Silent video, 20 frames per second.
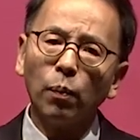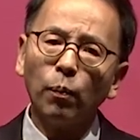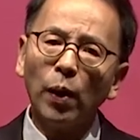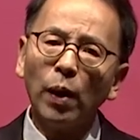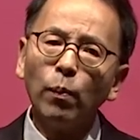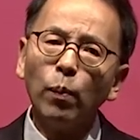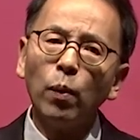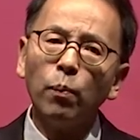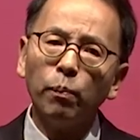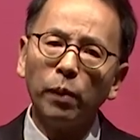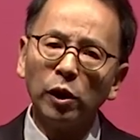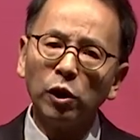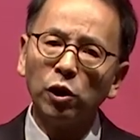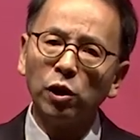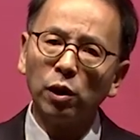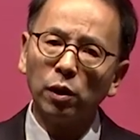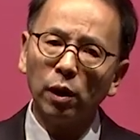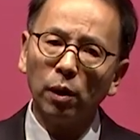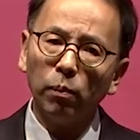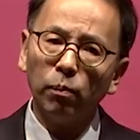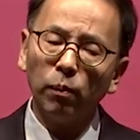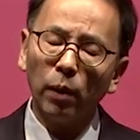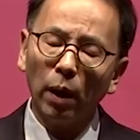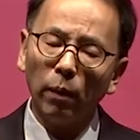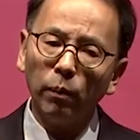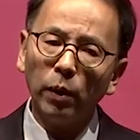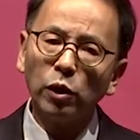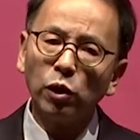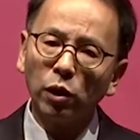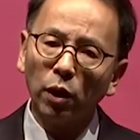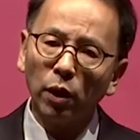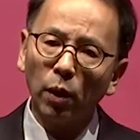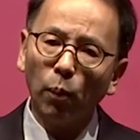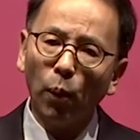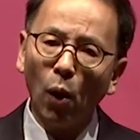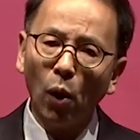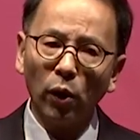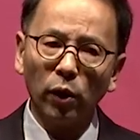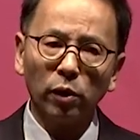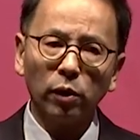people missed the
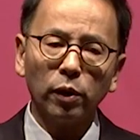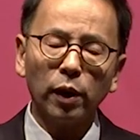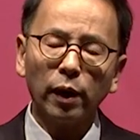point